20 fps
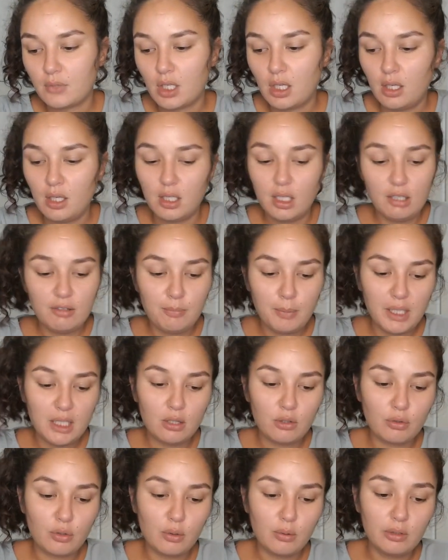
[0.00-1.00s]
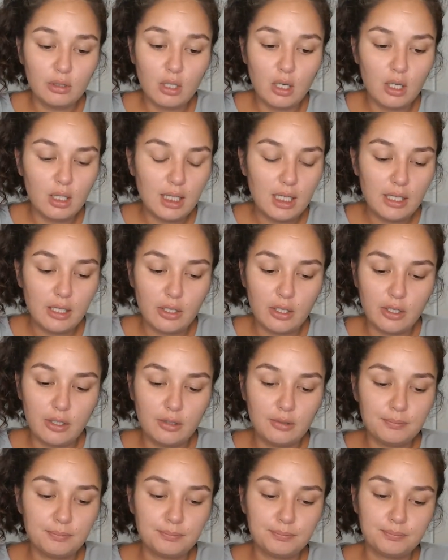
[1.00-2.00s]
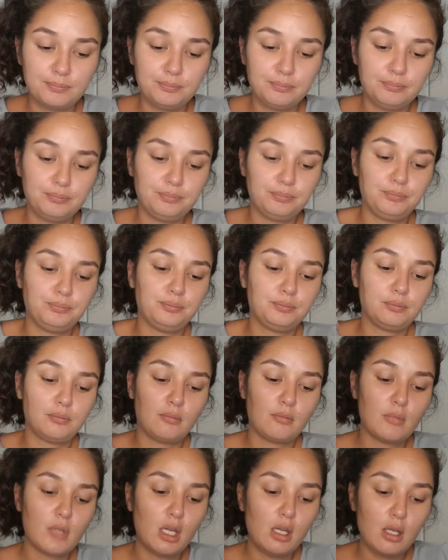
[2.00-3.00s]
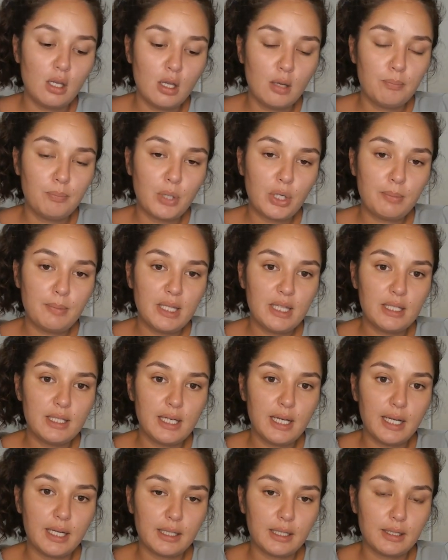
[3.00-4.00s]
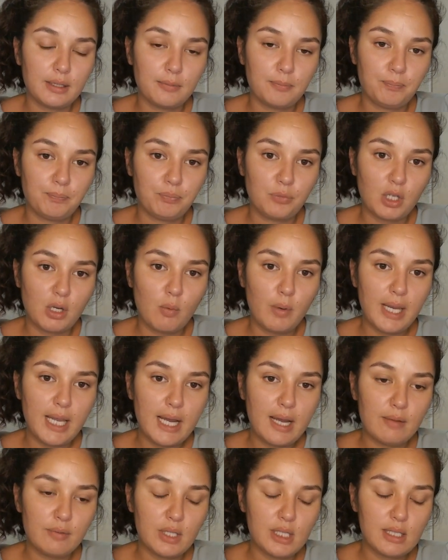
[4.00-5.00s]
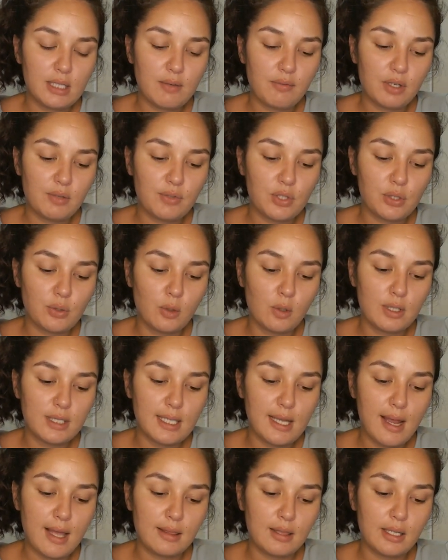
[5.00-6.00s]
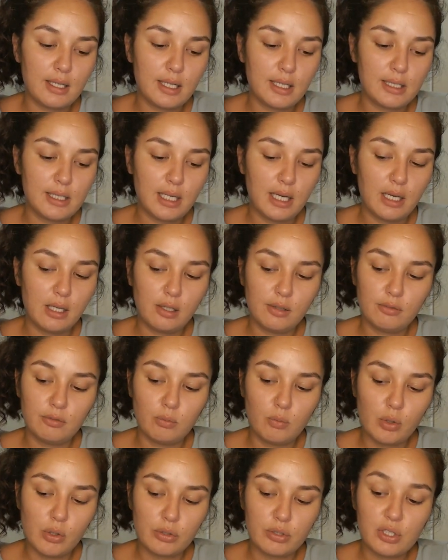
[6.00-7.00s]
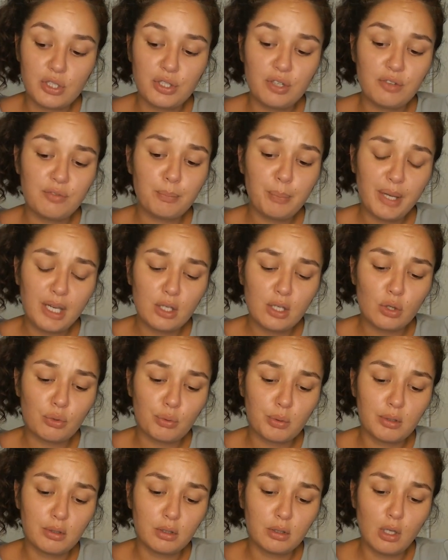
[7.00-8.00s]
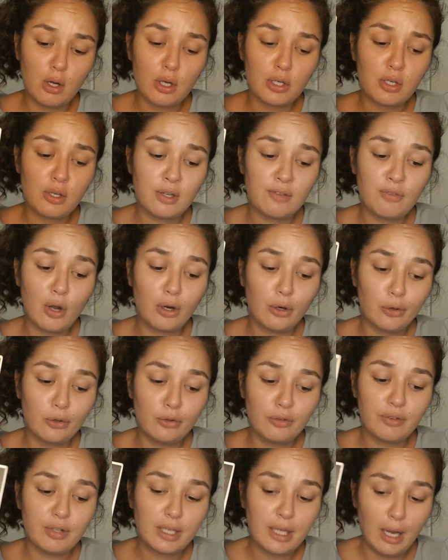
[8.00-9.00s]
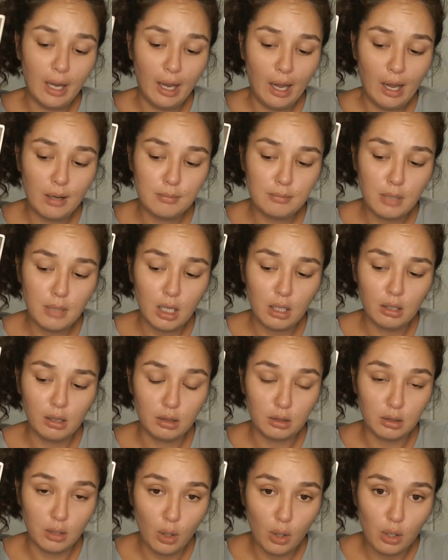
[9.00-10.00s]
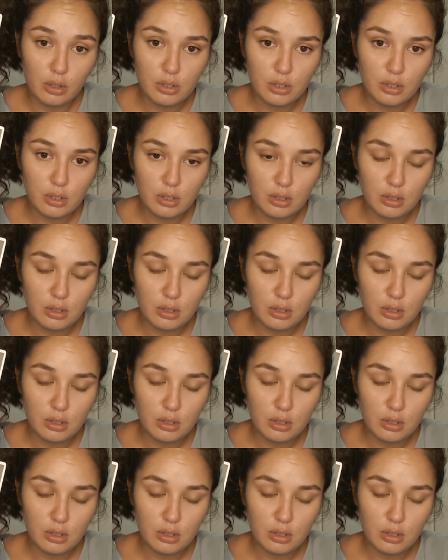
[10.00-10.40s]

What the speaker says: You've been through a lot, Leo. Bottom of the deck, we have the Seven of Swords and the Ten of Wands. You've been through a lot. You've overcome a lot.